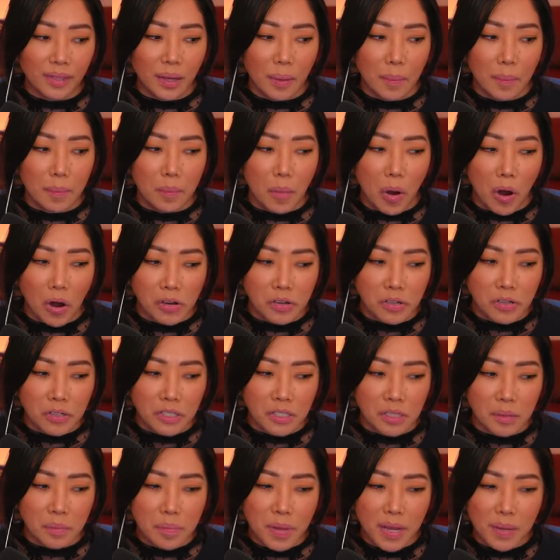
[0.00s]

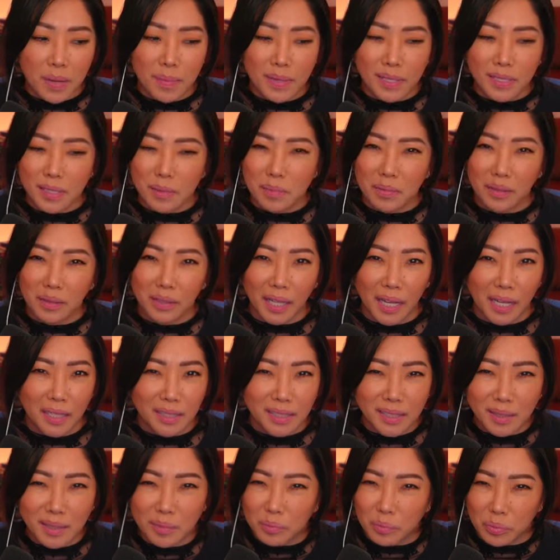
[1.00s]
marks maybe some light
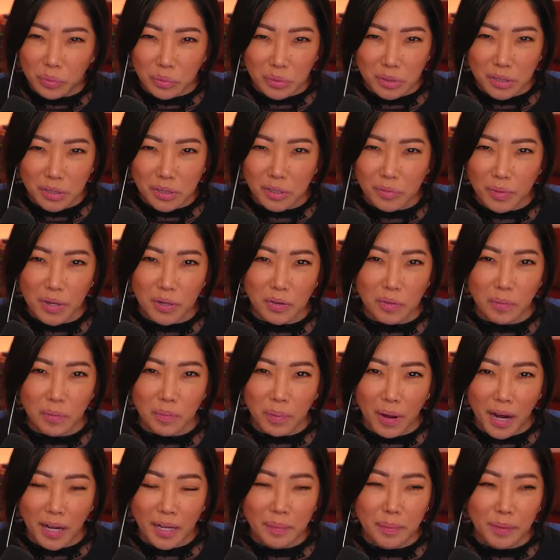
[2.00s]
some bruises around her
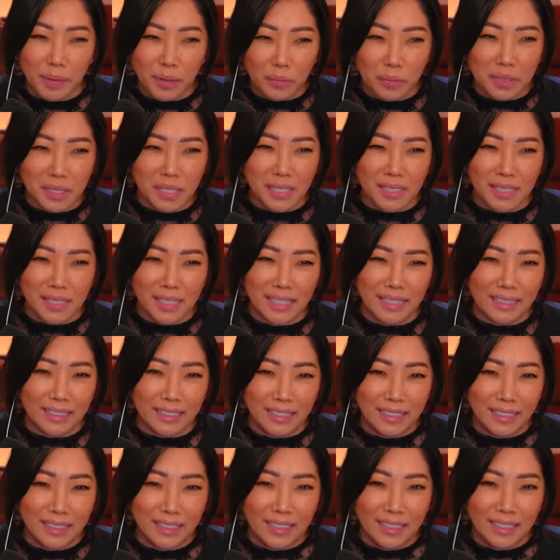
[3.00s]
body but it wasn't like
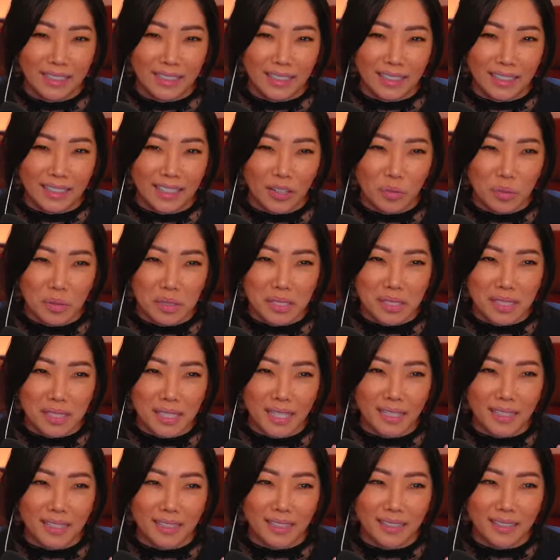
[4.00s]
it wasn't
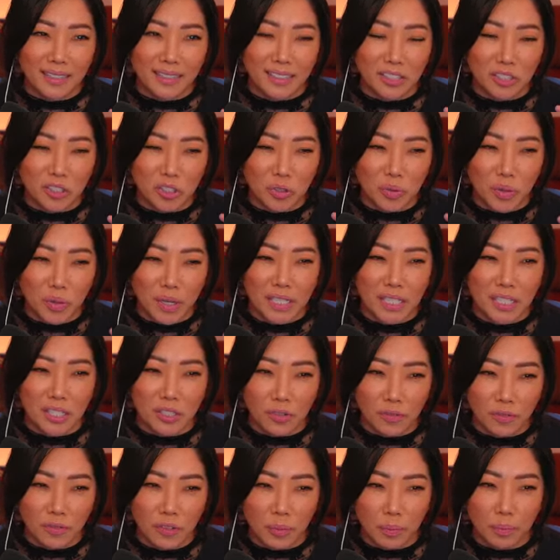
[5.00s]
like these crazy
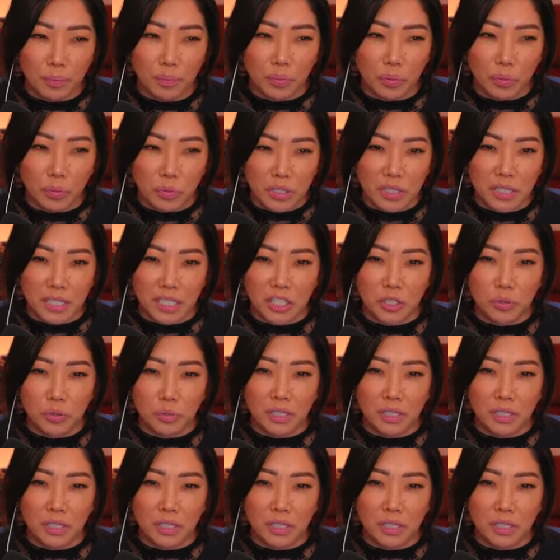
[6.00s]
severe bruises like she was